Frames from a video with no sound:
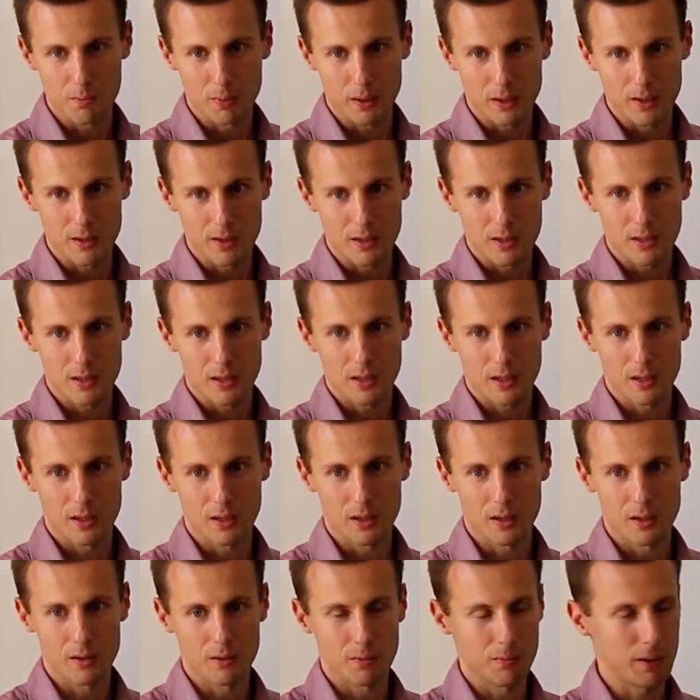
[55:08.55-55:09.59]
because
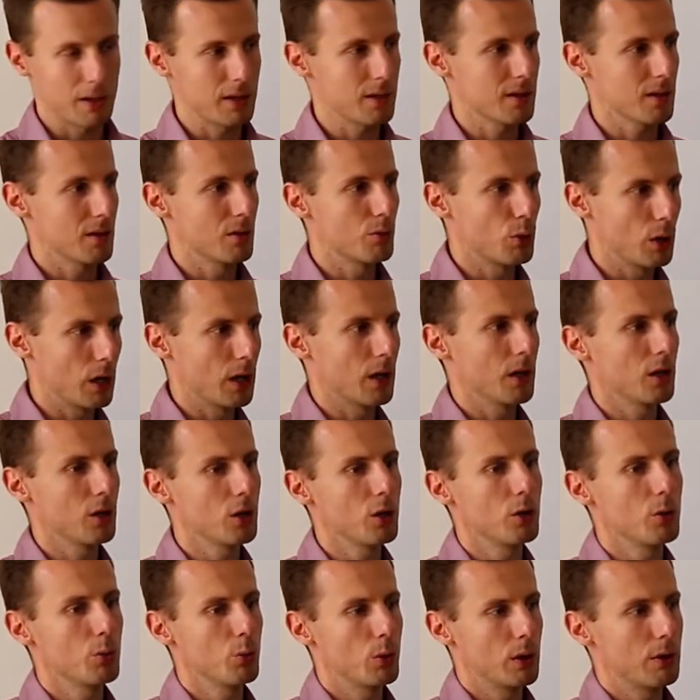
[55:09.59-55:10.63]
really
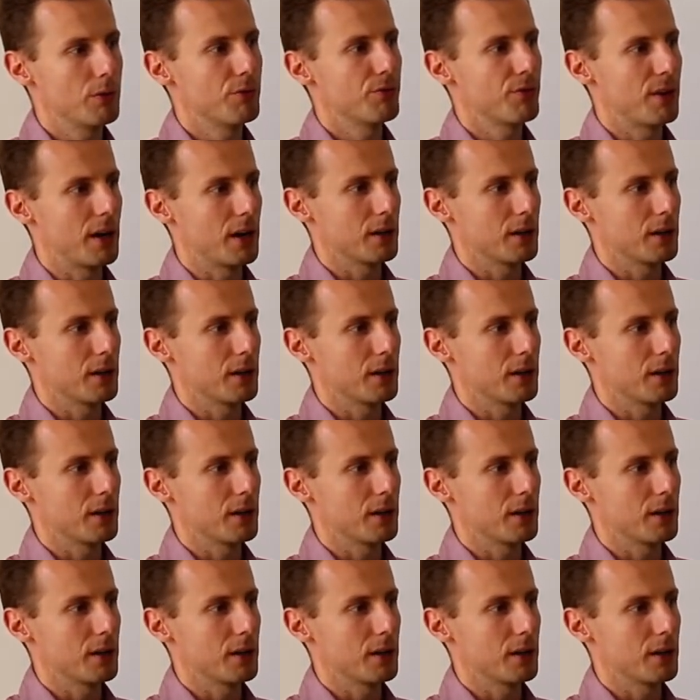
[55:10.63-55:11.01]
you will